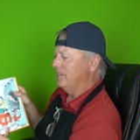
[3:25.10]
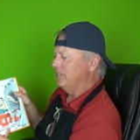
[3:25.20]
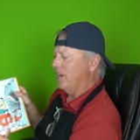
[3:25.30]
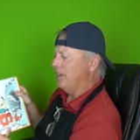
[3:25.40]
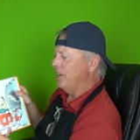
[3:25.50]

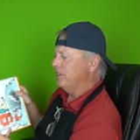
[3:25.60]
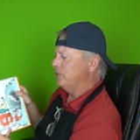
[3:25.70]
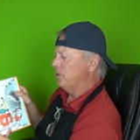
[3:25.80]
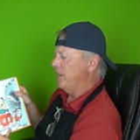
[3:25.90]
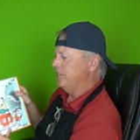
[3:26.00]
Not on a
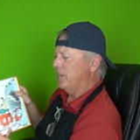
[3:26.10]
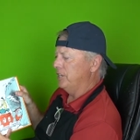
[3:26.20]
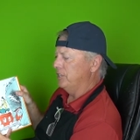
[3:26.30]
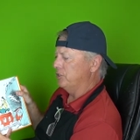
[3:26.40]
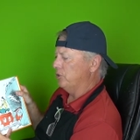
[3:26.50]
train, not
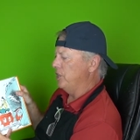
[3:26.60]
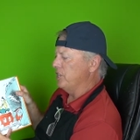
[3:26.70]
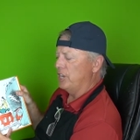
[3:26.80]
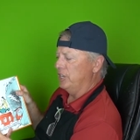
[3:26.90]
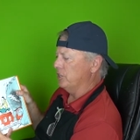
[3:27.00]
in a tree,
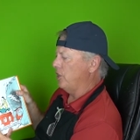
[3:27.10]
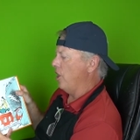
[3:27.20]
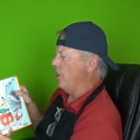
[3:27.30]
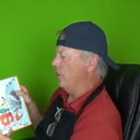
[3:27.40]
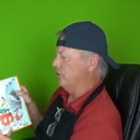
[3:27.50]
not in a
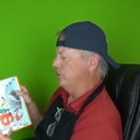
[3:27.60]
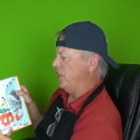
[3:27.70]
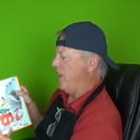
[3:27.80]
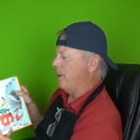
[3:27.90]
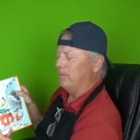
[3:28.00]
car.
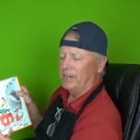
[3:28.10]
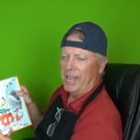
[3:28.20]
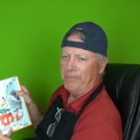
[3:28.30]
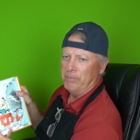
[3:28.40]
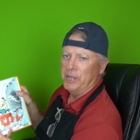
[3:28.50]
Sam,
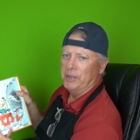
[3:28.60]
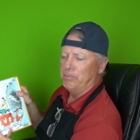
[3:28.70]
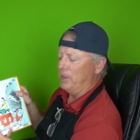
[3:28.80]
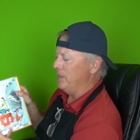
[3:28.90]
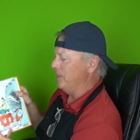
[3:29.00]
let me
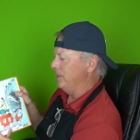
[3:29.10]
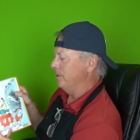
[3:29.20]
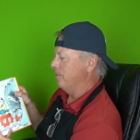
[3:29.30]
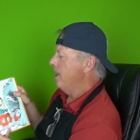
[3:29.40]
be.